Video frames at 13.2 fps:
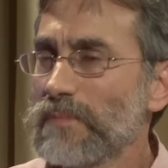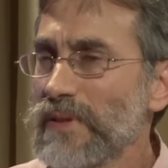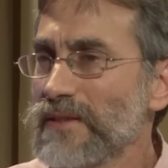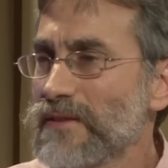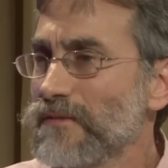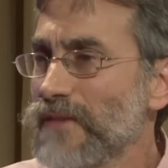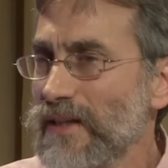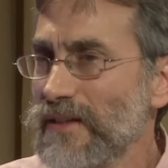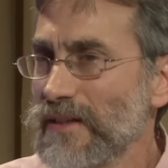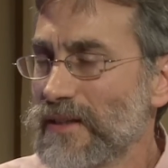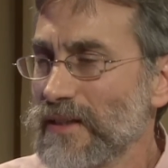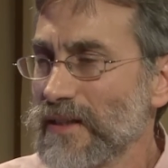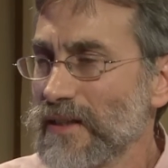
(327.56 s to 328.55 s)
little piece of
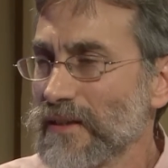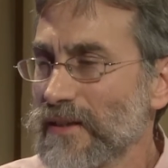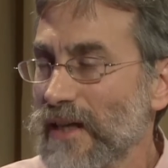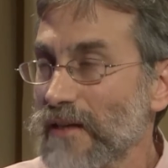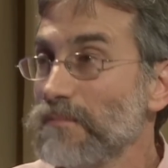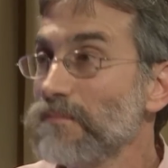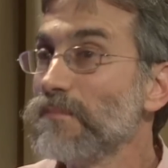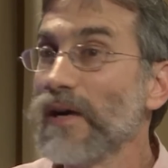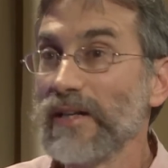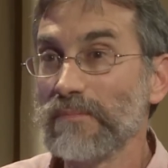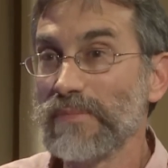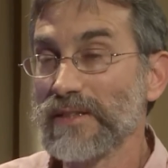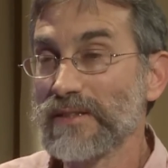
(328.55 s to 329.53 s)
anything that
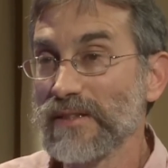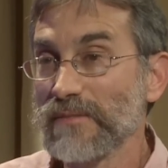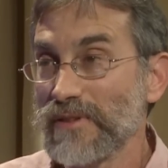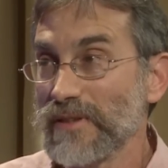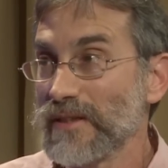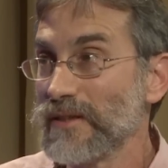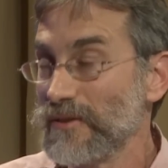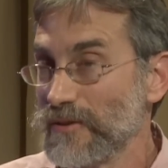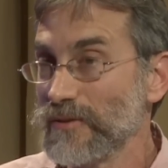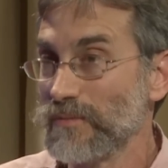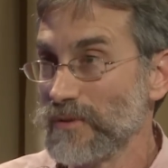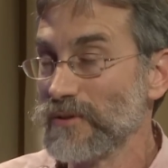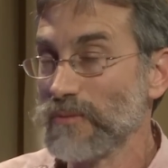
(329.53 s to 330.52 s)
might be something,
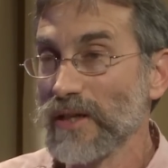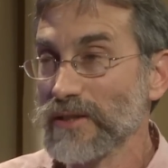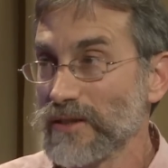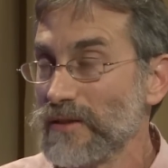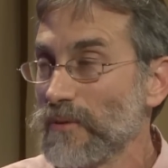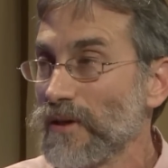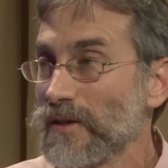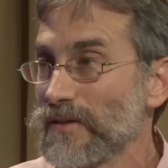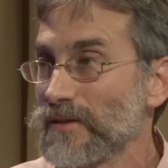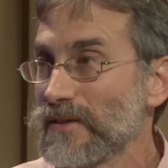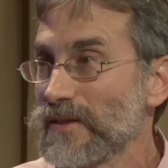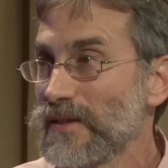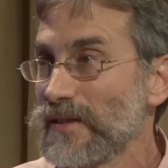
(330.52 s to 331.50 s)
you wash in the
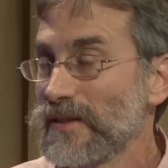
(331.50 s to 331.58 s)
water?